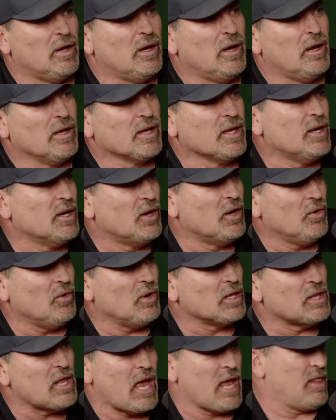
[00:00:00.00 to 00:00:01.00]
You know,
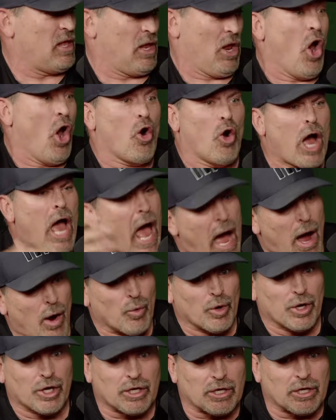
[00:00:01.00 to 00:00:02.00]
and then, how are
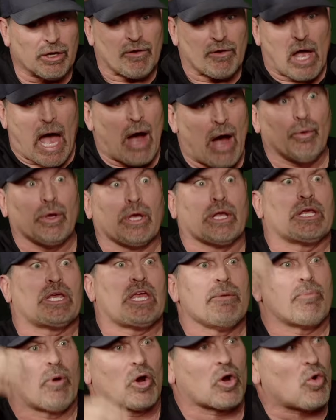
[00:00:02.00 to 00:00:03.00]
we gonna
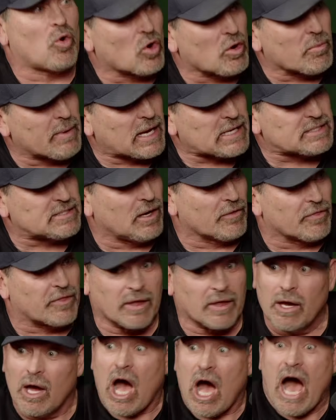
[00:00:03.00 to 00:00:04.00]
keep our quarterbacks
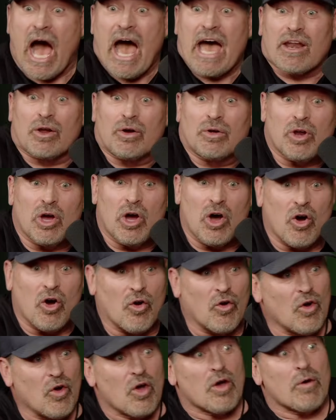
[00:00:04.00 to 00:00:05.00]
healthy? I don't
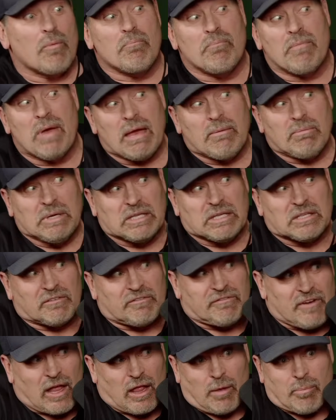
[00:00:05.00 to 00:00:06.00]
know. Maybe
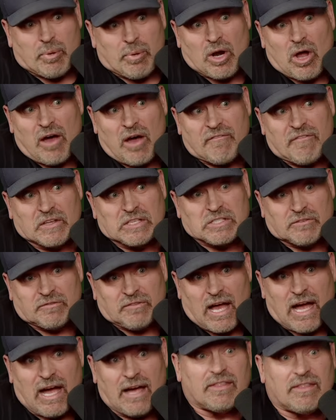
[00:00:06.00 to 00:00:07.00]
develop an offensive
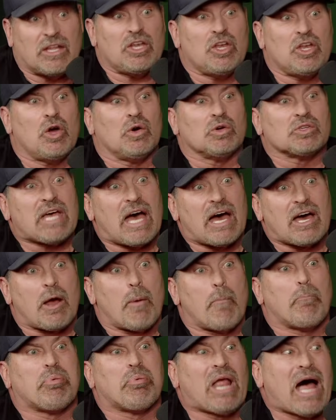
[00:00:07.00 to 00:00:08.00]
line that knows how to
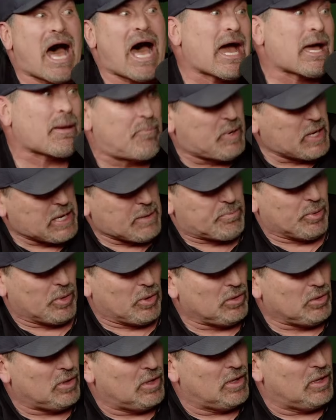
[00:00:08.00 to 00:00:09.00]
block
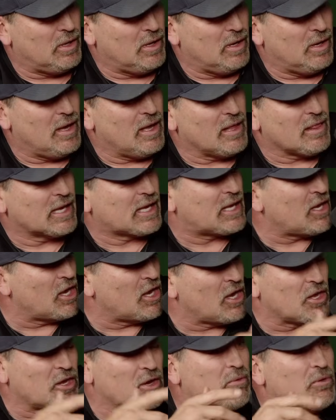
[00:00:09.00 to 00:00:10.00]
people. Like
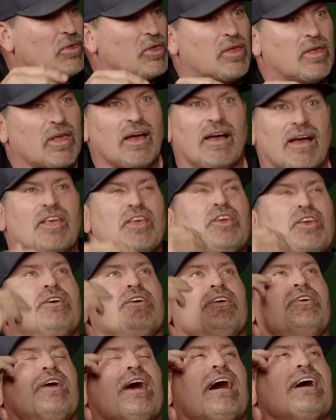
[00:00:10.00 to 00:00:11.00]
you
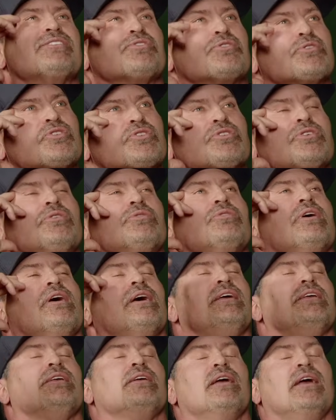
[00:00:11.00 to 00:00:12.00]
guys are so.
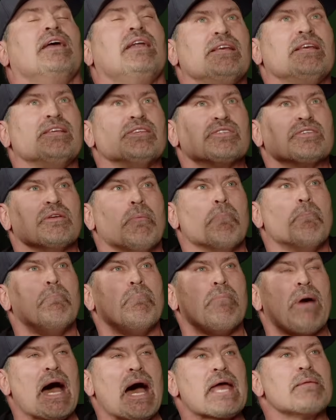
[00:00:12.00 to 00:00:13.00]
It is
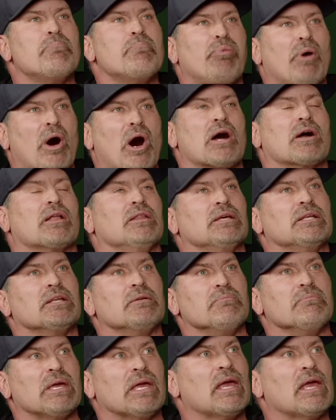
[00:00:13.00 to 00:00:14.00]
mind-boggling to
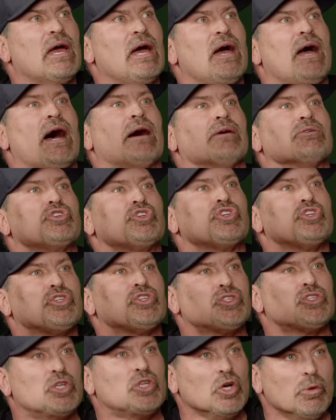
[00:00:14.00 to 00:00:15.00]
me how
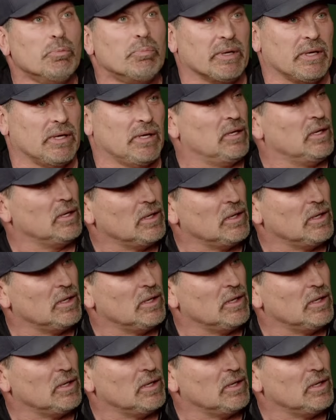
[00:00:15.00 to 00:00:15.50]
stupid